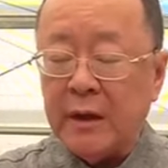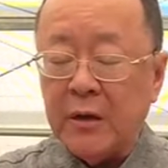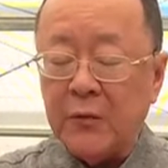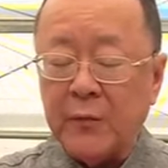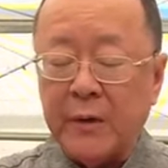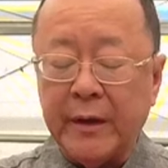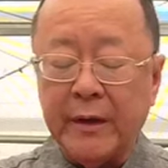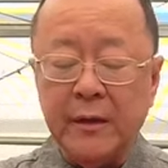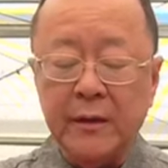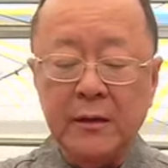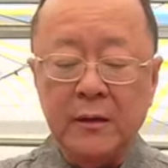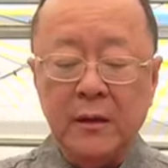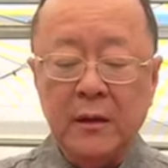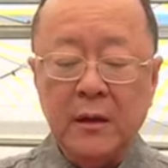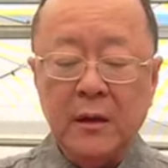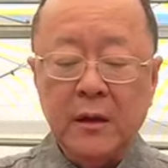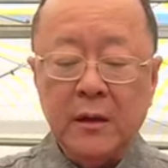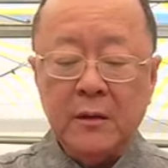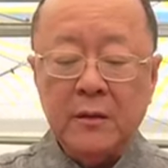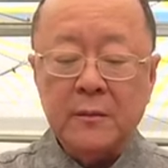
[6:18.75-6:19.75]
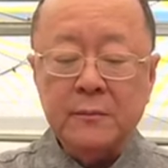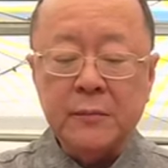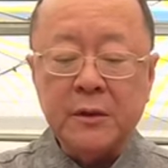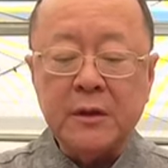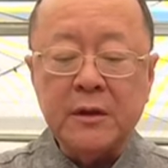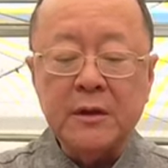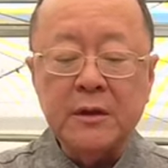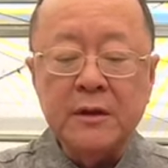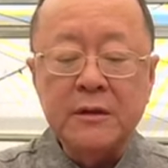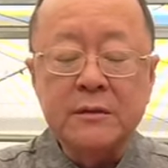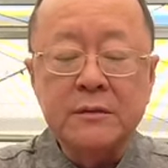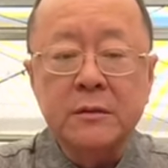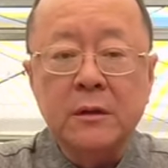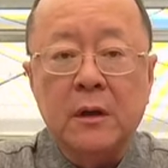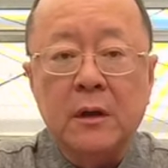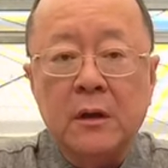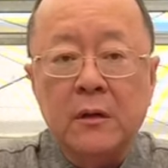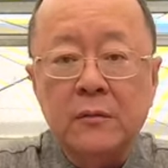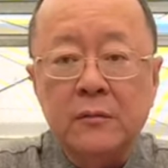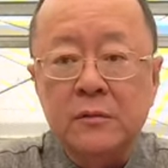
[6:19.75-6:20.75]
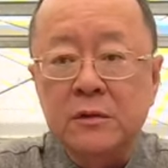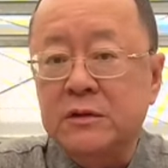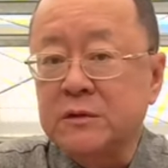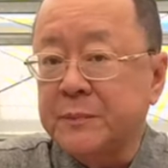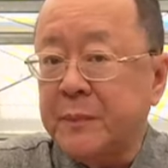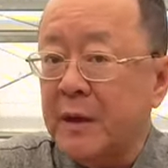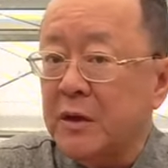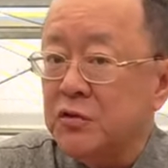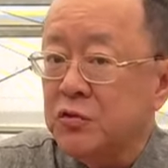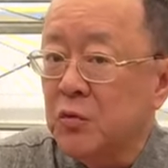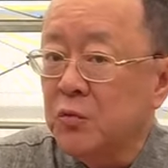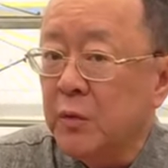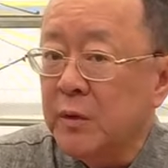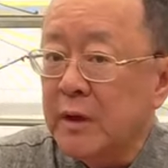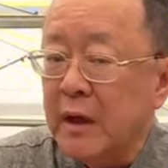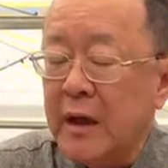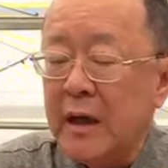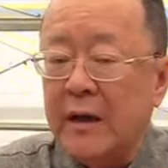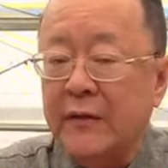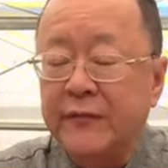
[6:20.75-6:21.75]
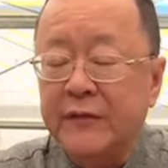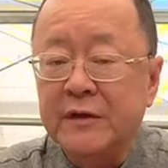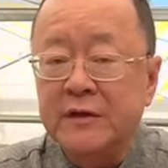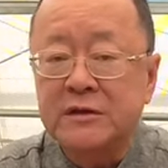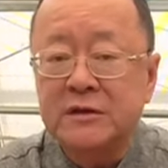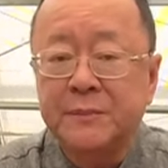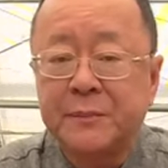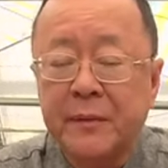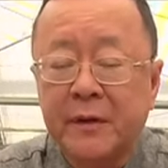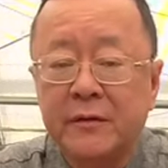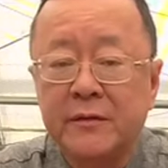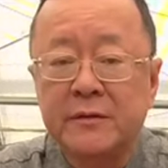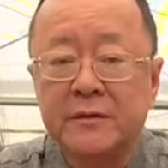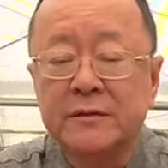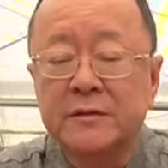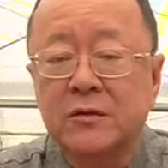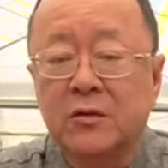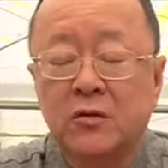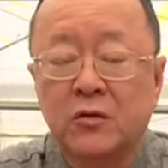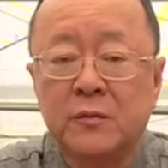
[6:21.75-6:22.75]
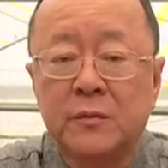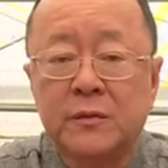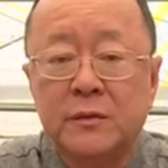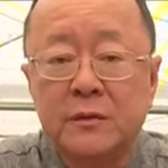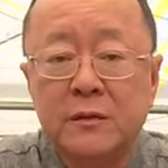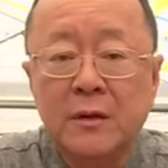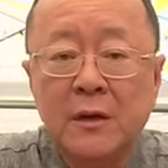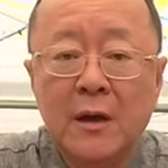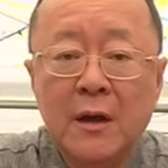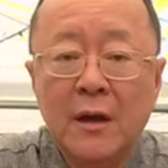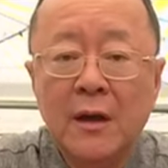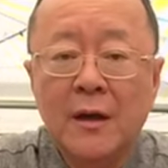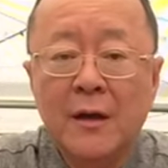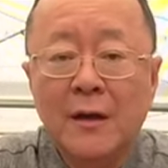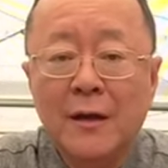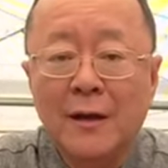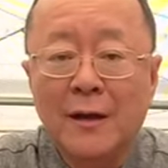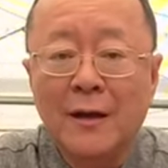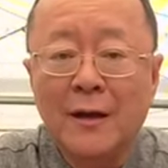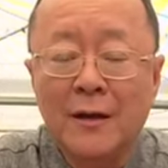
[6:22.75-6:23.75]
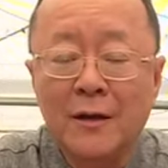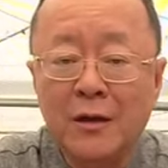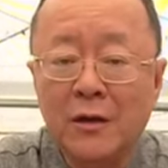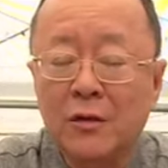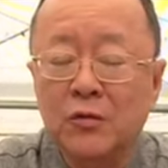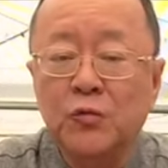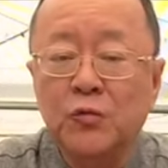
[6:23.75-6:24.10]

anyway, because especially when you have experience over a